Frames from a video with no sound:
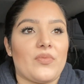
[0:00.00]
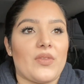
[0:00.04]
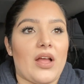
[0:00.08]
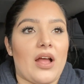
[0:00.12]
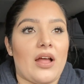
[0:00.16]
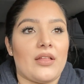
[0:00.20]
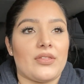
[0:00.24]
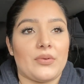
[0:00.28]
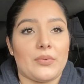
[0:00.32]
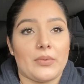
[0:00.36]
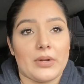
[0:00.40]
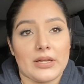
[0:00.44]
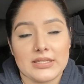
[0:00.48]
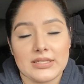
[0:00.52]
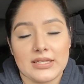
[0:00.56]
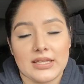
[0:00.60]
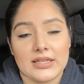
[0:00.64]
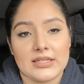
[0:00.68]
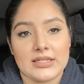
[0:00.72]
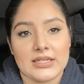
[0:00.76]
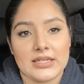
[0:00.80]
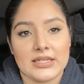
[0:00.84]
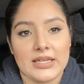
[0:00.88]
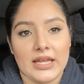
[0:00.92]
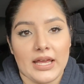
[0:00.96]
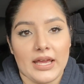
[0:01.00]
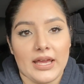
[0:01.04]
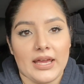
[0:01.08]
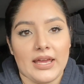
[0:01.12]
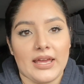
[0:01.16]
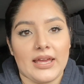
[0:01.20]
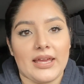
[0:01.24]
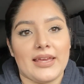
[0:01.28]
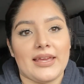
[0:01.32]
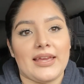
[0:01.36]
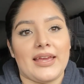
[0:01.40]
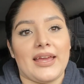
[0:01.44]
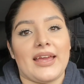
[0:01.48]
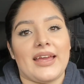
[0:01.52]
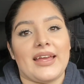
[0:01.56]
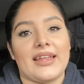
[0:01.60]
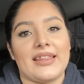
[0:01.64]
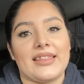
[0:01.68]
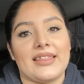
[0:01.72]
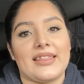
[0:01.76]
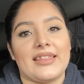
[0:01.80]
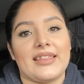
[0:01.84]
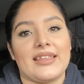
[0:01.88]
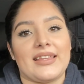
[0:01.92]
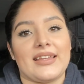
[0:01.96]
the rest of today
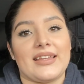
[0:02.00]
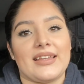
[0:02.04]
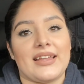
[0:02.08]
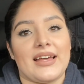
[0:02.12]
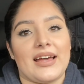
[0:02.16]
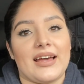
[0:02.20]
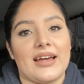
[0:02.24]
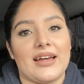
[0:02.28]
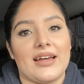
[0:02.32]
and